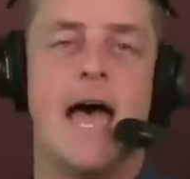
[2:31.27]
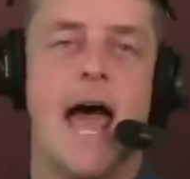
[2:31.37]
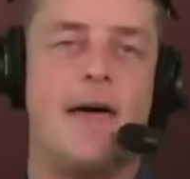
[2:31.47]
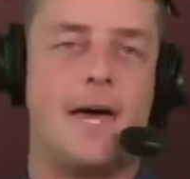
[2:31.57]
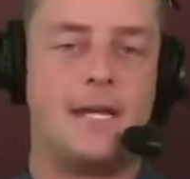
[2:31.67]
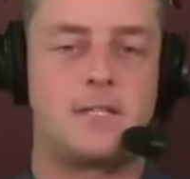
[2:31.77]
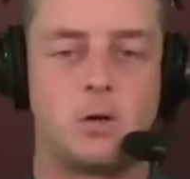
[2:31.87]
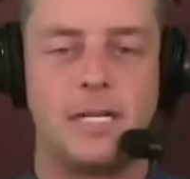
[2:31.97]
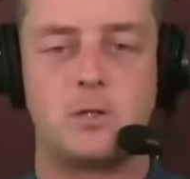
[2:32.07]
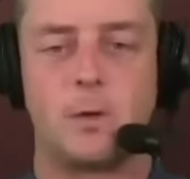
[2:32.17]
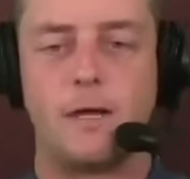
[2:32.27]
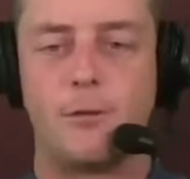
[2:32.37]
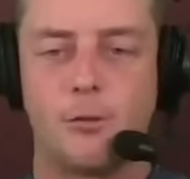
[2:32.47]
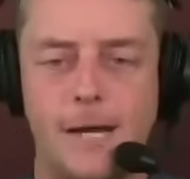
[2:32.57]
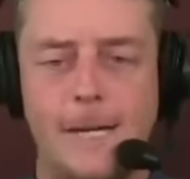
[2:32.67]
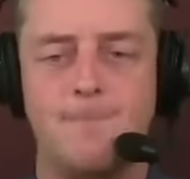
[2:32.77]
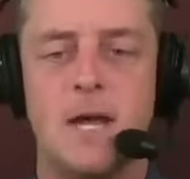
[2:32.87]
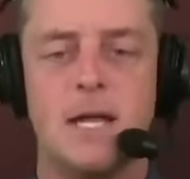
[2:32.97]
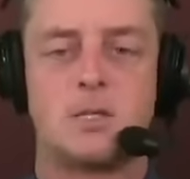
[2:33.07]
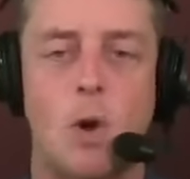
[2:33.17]
And then in 2023,
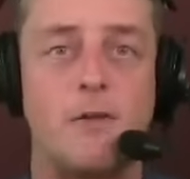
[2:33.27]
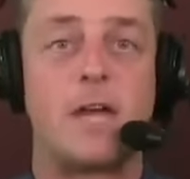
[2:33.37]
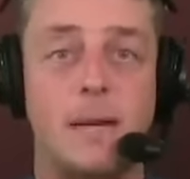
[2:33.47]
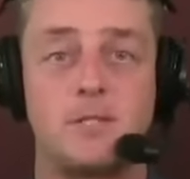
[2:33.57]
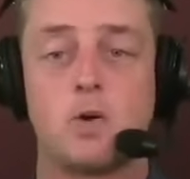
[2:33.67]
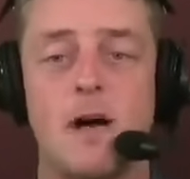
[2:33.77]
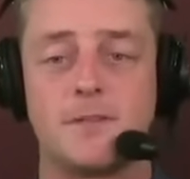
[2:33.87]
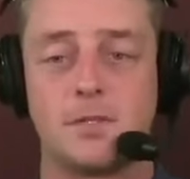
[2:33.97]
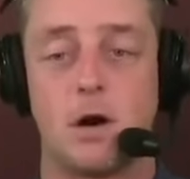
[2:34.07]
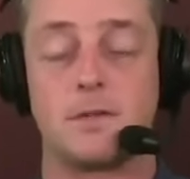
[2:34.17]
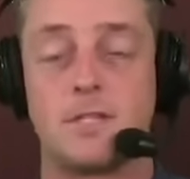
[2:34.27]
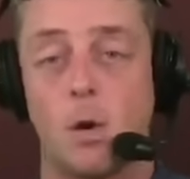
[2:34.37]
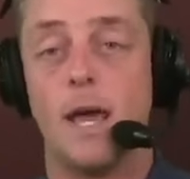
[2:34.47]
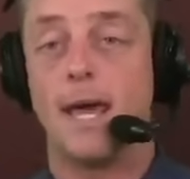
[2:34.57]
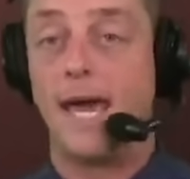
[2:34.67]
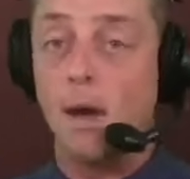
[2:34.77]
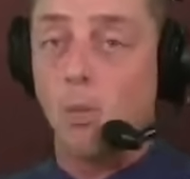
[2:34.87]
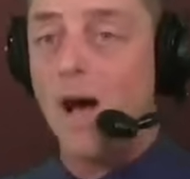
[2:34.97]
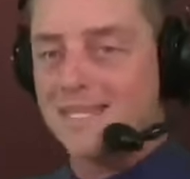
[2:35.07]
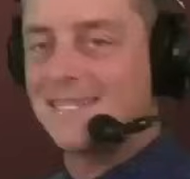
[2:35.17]
12 games, 12 starts. So he
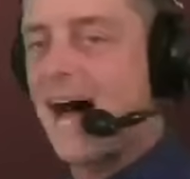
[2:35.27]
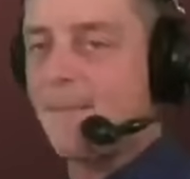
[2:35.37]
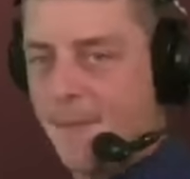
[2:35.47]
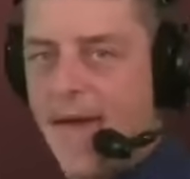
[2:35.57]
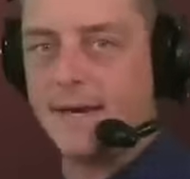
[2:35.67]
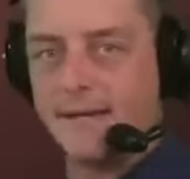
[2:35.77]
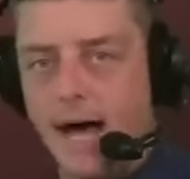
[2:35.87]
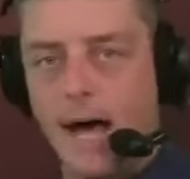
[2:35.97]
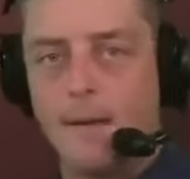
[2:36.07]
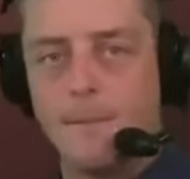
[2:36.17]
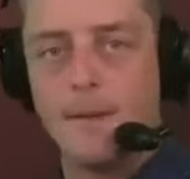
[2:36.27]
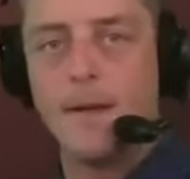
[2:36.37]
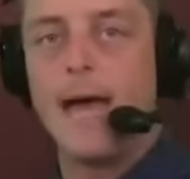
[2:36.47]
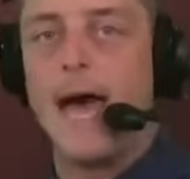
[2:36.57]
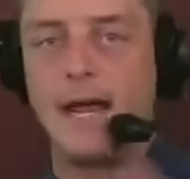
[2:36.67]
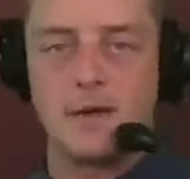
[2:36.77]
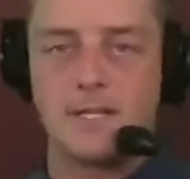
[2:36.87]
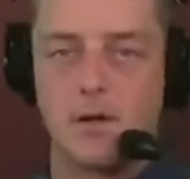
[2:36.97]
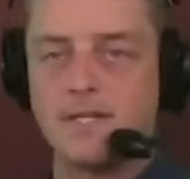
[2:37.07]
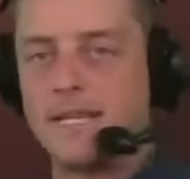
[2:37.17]
was not banged up at
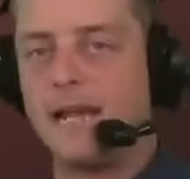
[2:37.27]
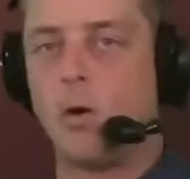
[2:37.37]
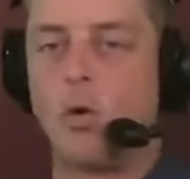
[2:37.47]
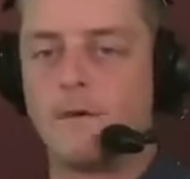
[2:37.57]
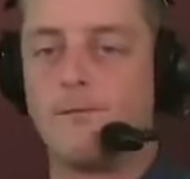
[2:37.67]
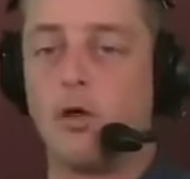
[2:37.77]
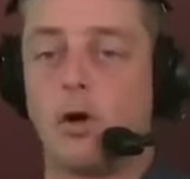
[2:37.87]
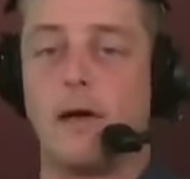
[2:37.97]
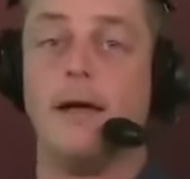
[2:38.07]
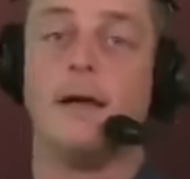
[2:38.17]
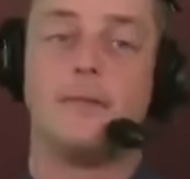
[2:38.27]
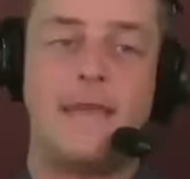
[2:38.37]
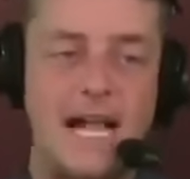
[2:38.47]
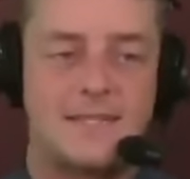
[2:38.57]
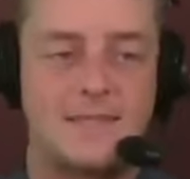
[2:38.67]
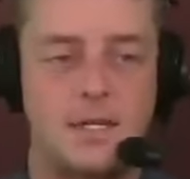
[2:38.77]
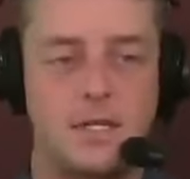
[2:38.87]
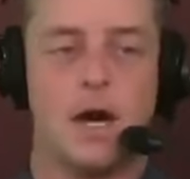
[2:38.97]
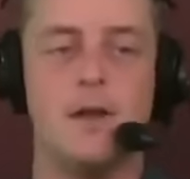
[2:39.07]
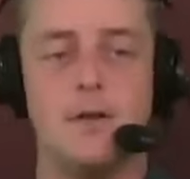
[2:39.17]
Arizona State or Florida. That's the
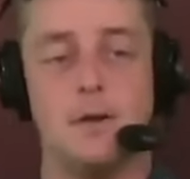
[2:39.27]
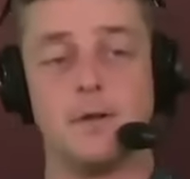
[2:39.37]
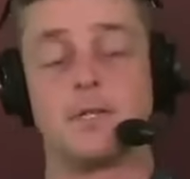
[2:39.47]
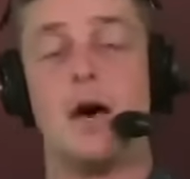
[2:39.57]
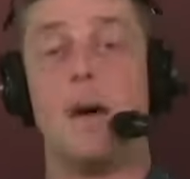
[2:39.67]
good news.